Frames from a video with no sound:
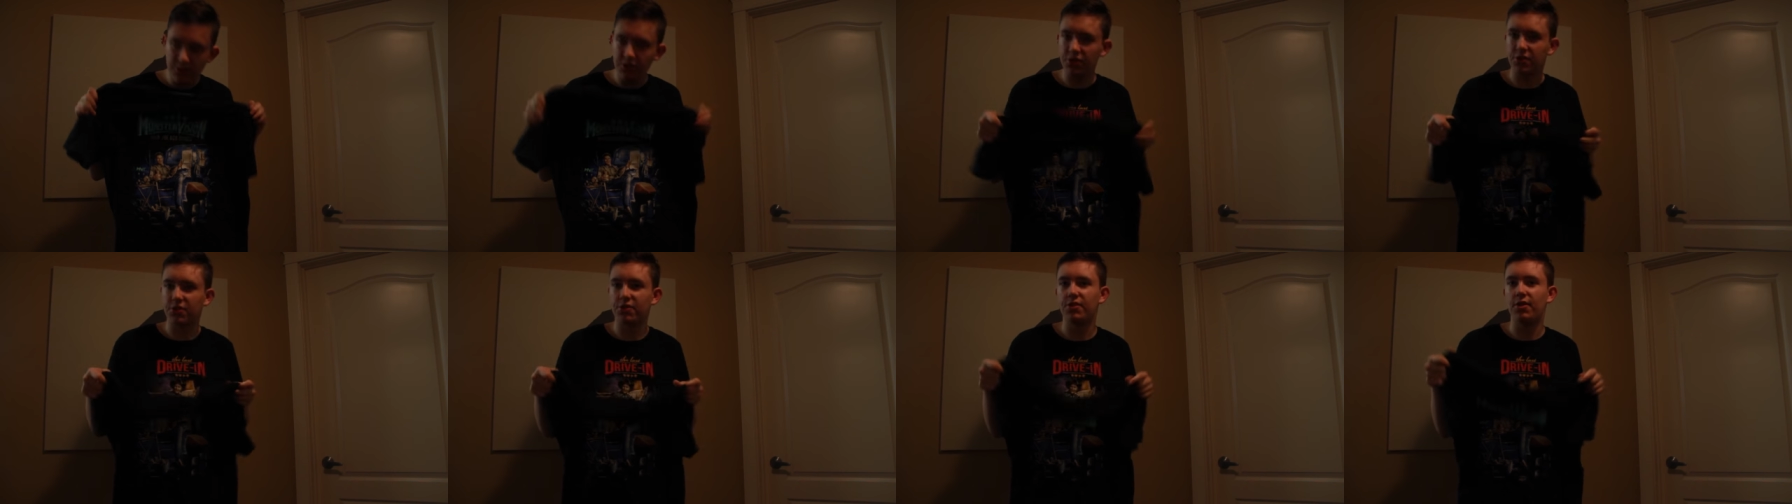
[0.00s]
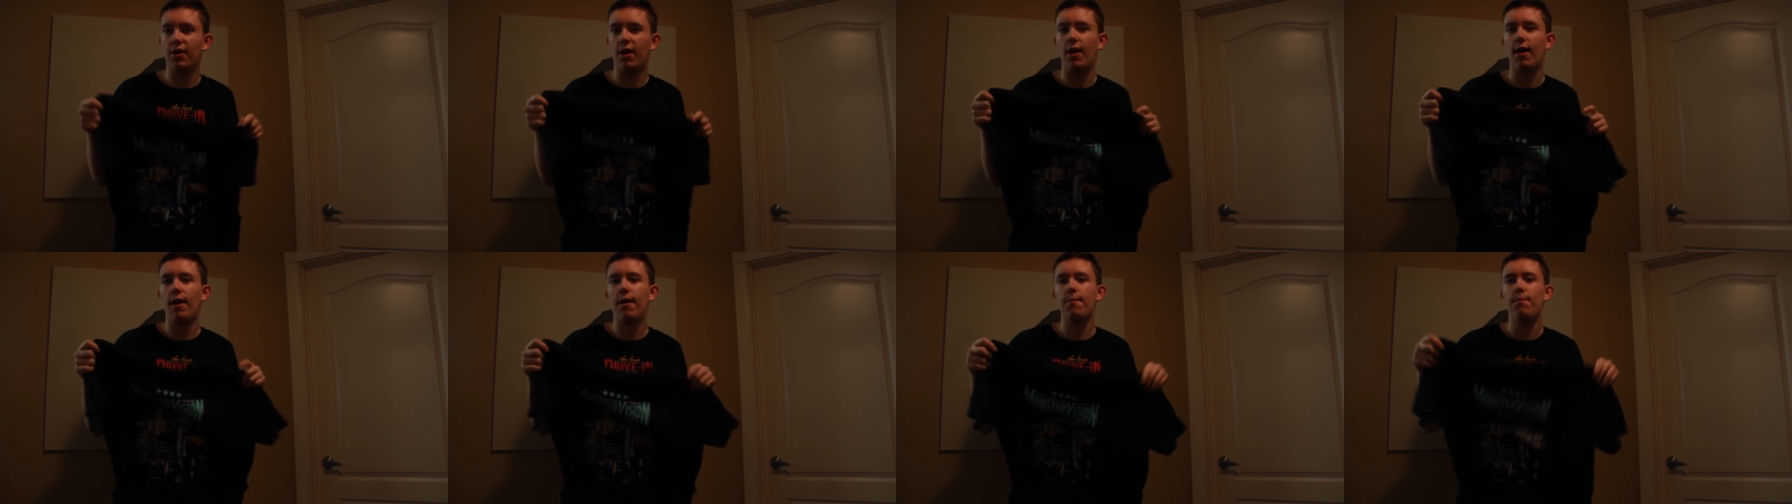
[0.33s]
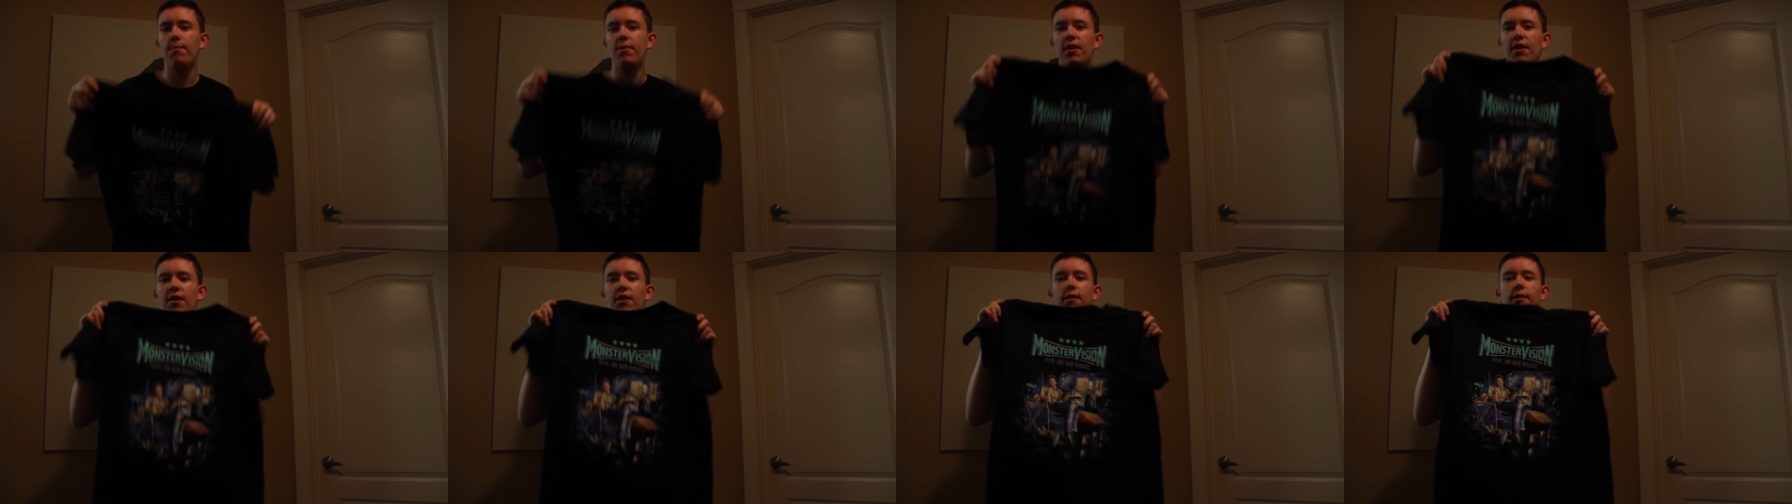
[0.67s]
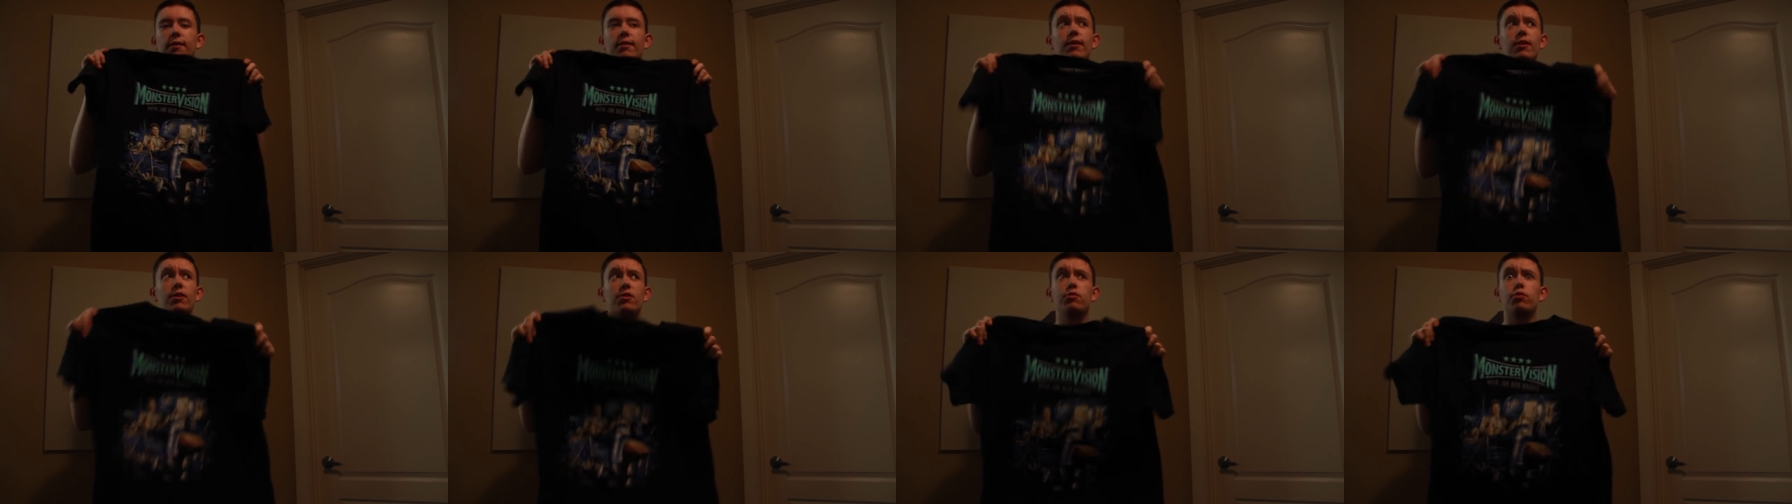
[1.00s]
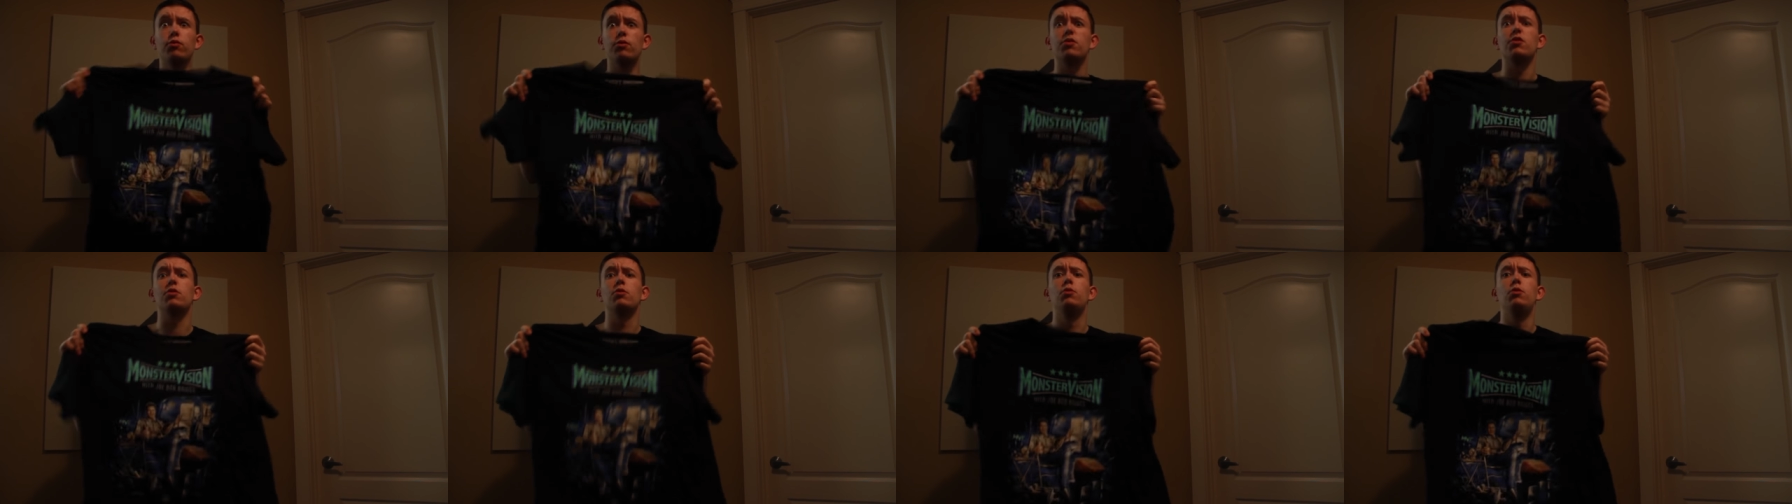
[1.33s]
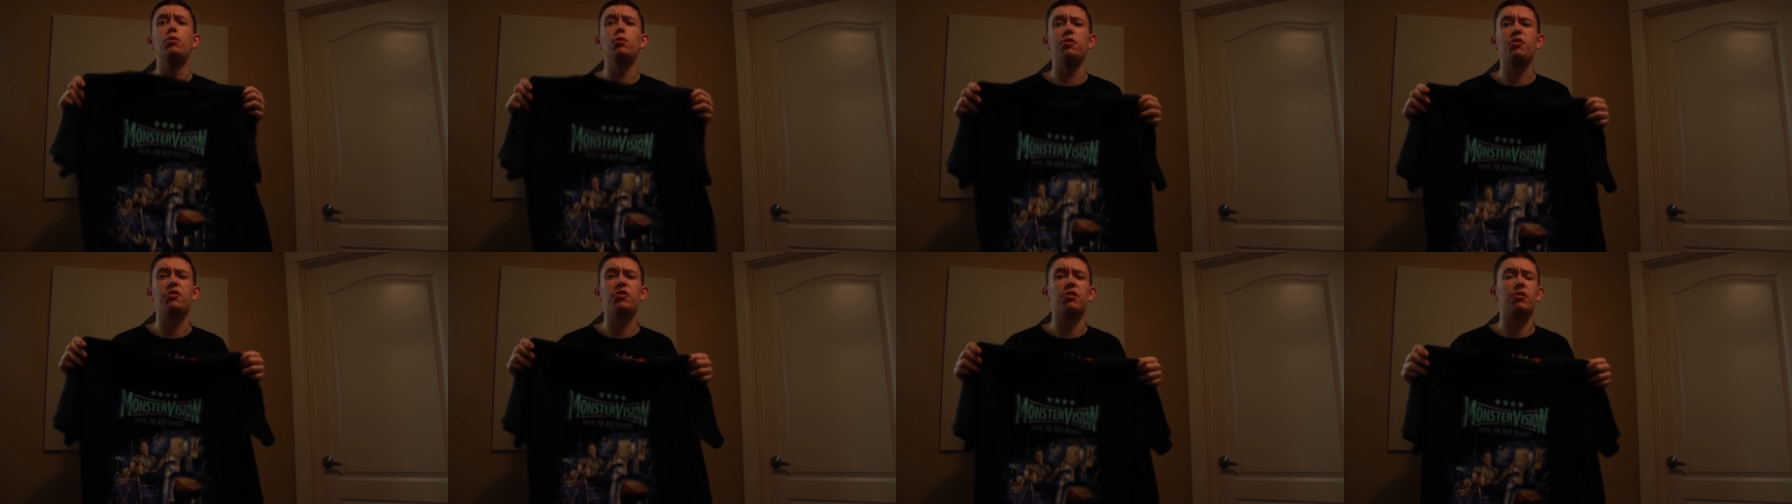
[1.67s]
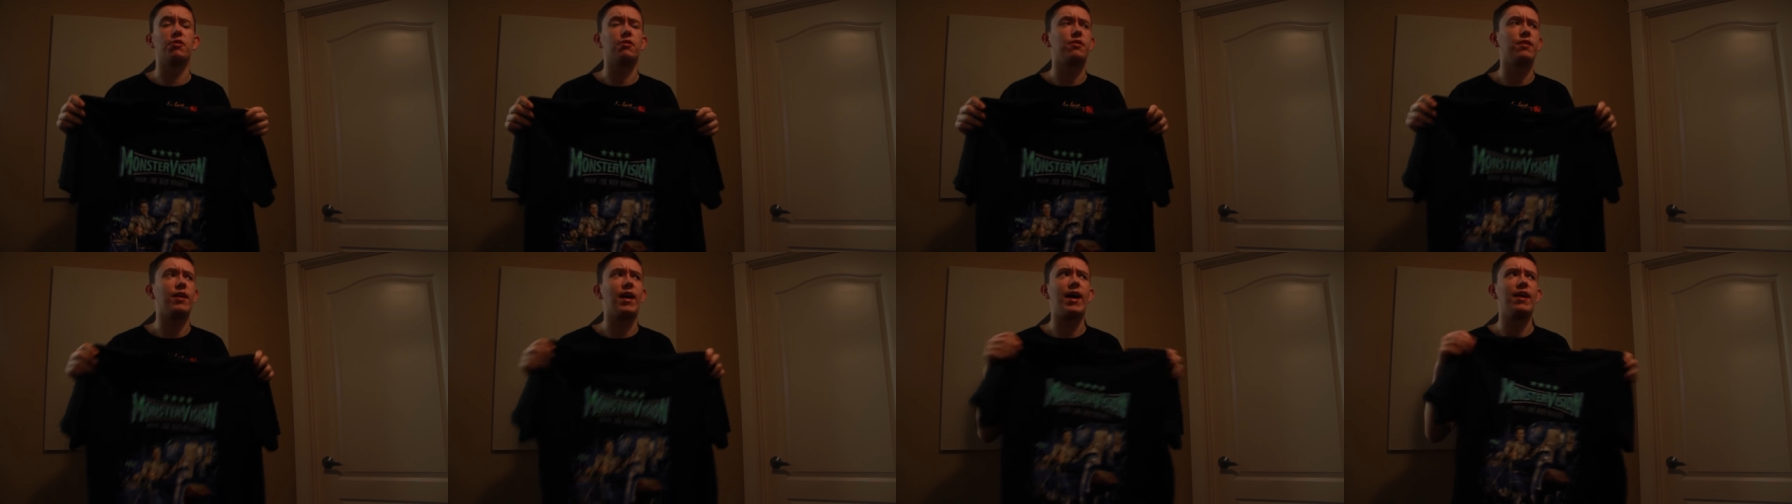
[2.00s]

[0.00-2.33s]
just thought this was a cool shirt.